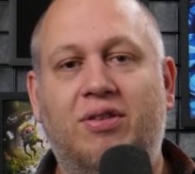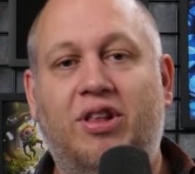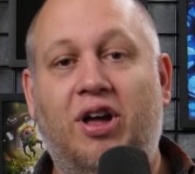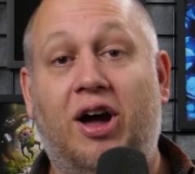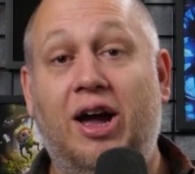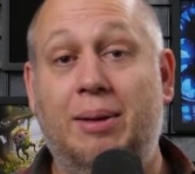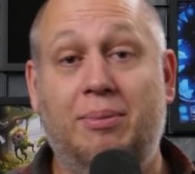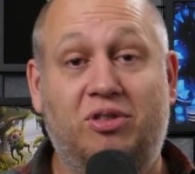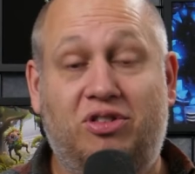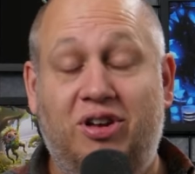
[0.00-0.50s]
of
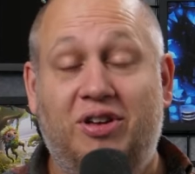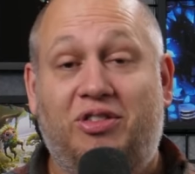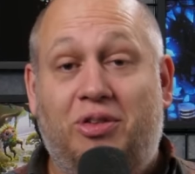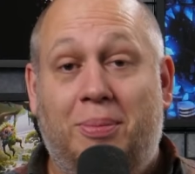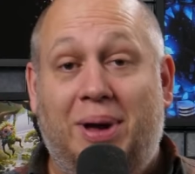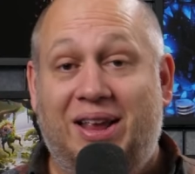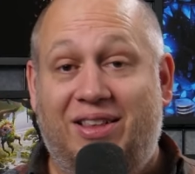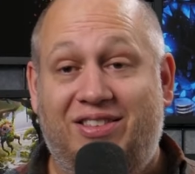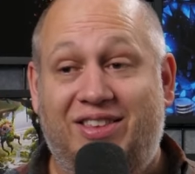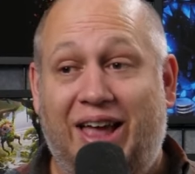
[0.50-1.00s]
times just
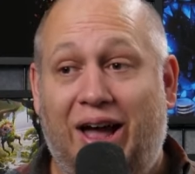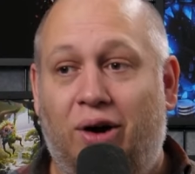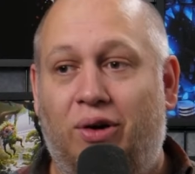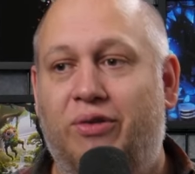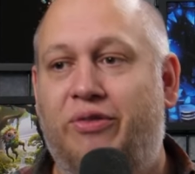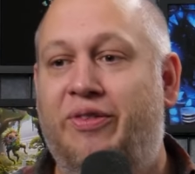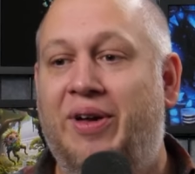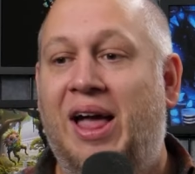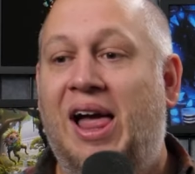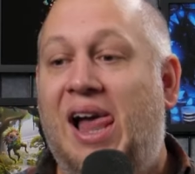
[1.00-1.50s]

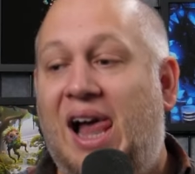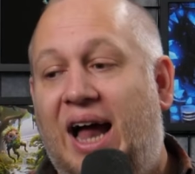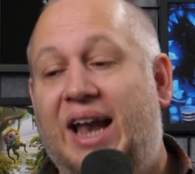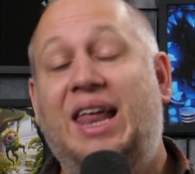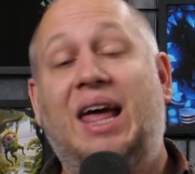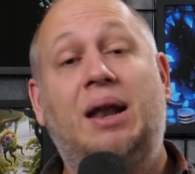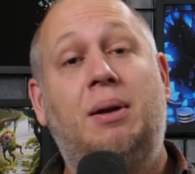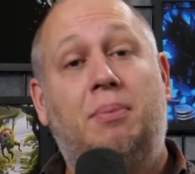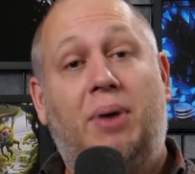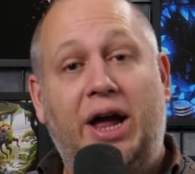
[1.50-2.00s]
myself and
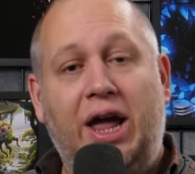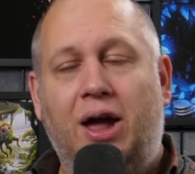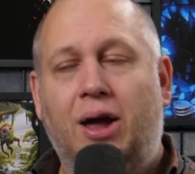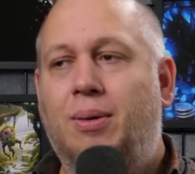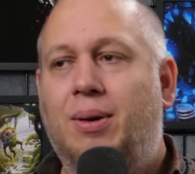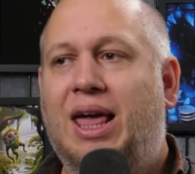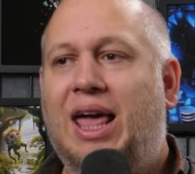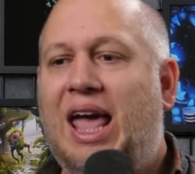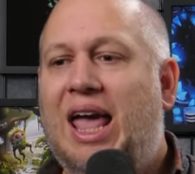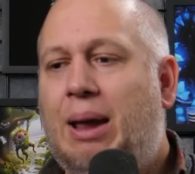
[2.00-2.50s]
then my
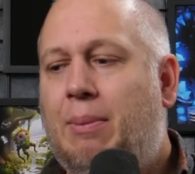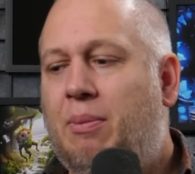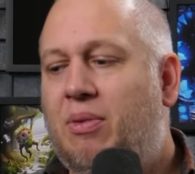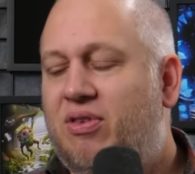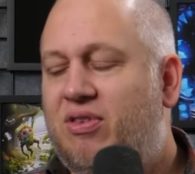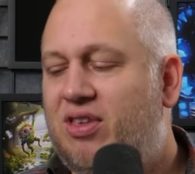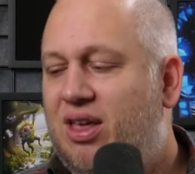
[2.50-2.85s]
own games.